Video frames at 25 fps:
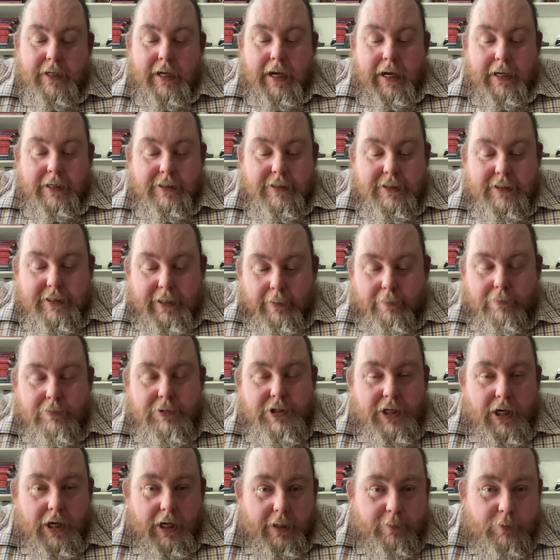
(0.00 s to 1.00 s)
And
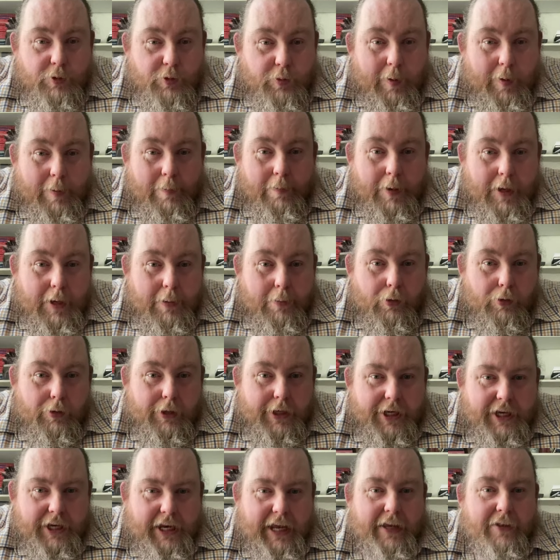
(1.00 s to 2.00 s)
sometimes when people
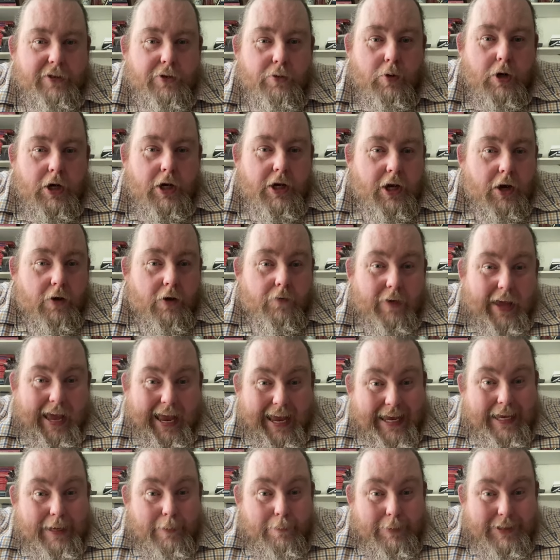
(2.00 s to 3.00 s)
collect the work of
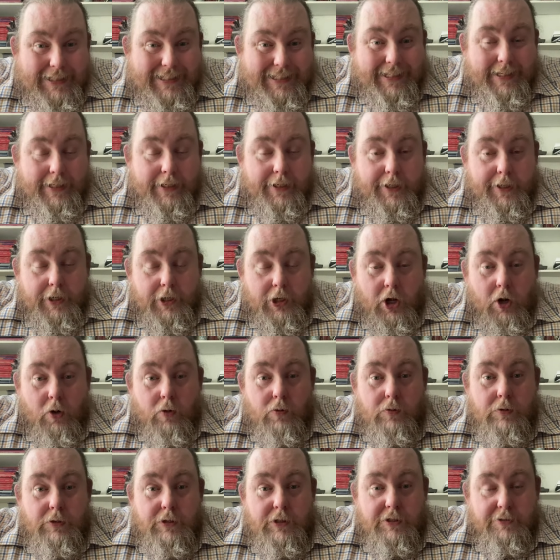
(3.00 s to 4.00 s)
a particular
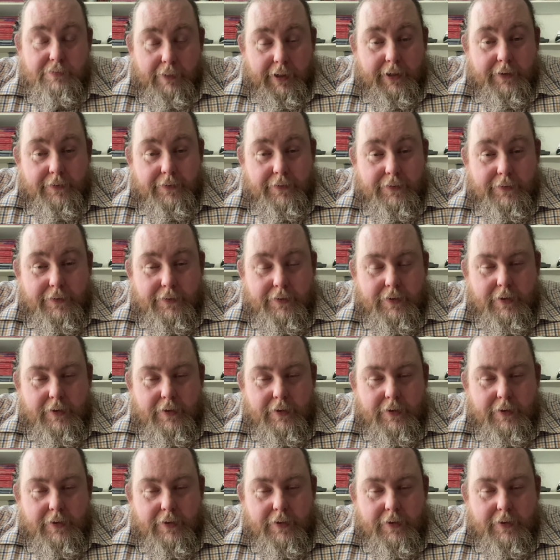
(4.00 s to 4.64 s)
goldsmith